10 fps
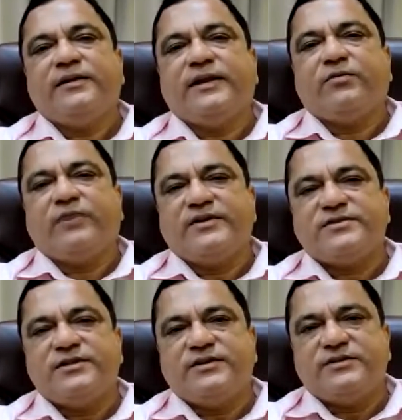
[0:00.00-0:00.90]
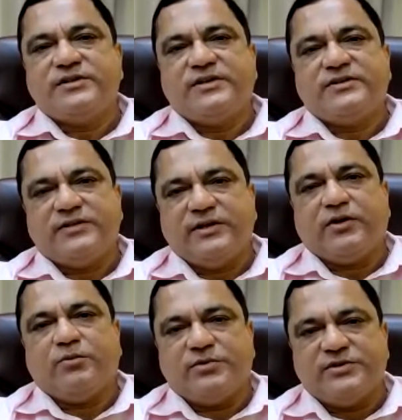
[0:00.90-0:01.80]
that once the GST
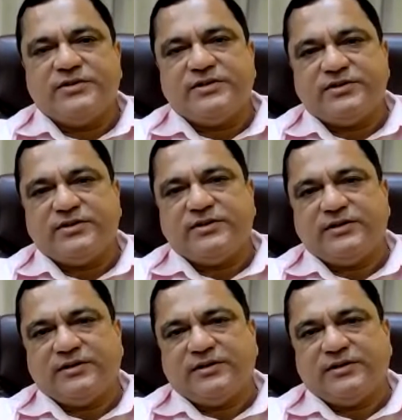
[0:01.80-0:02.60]
compensation